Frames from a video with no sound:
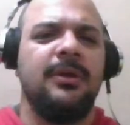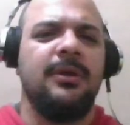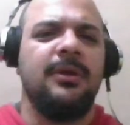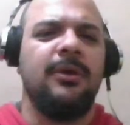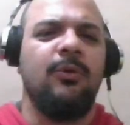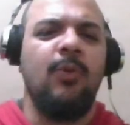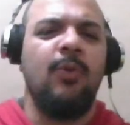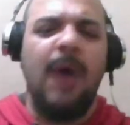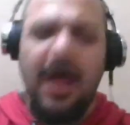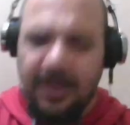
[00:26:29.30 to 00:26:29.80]

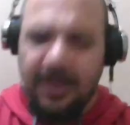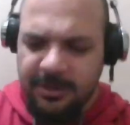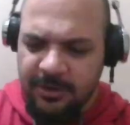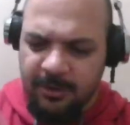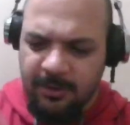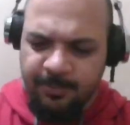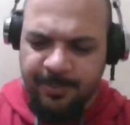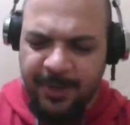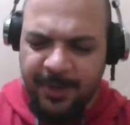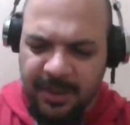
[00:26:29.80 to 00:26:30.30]
While you're
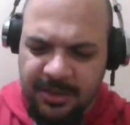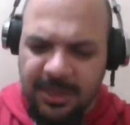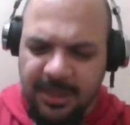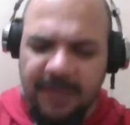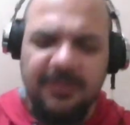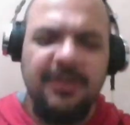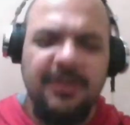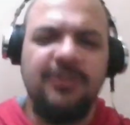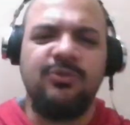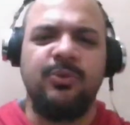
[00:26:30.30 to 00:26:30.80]
building
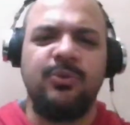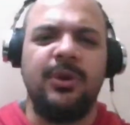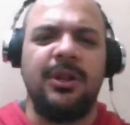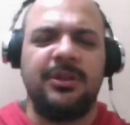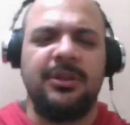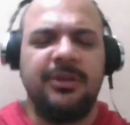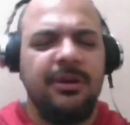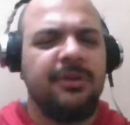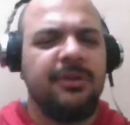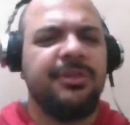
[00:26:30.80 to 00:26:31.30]
this
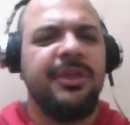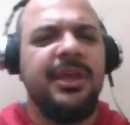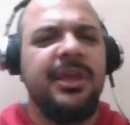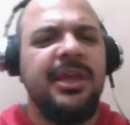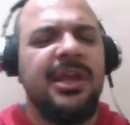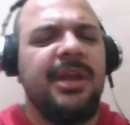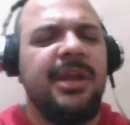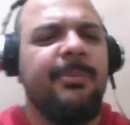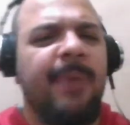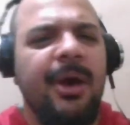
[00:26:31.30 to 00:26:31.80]
world, you're
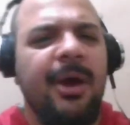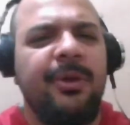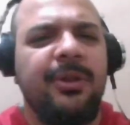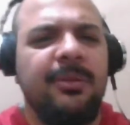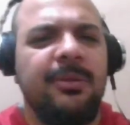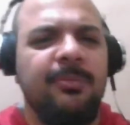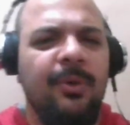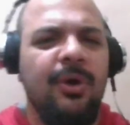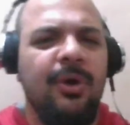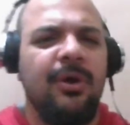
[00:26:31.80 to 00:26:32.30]
thinking about it
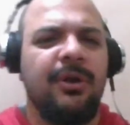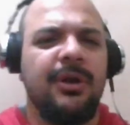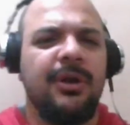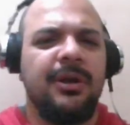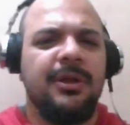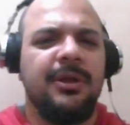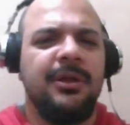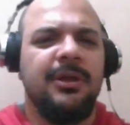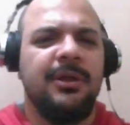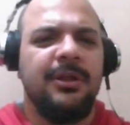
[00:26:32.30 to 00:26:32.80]
more.
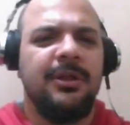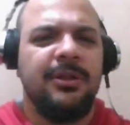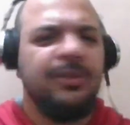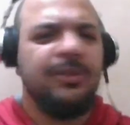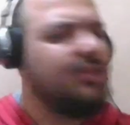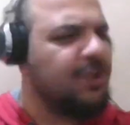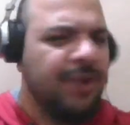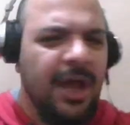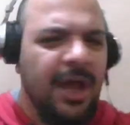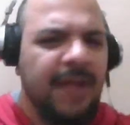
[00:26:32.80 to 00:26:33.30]

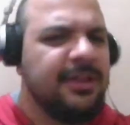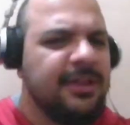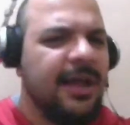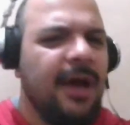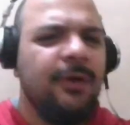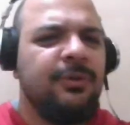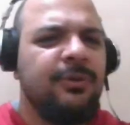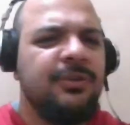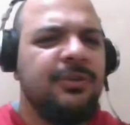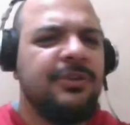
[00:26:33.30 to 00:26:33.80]
Do not
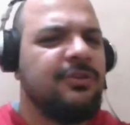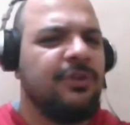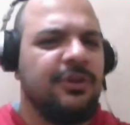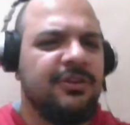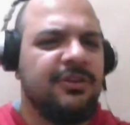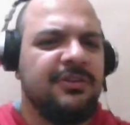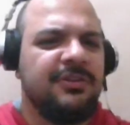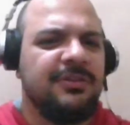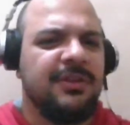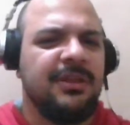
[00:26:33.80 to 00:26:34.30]

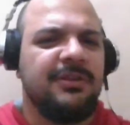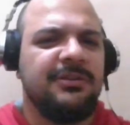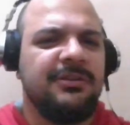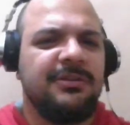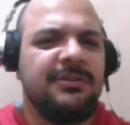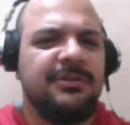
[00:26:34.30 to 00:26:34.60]
outsource this.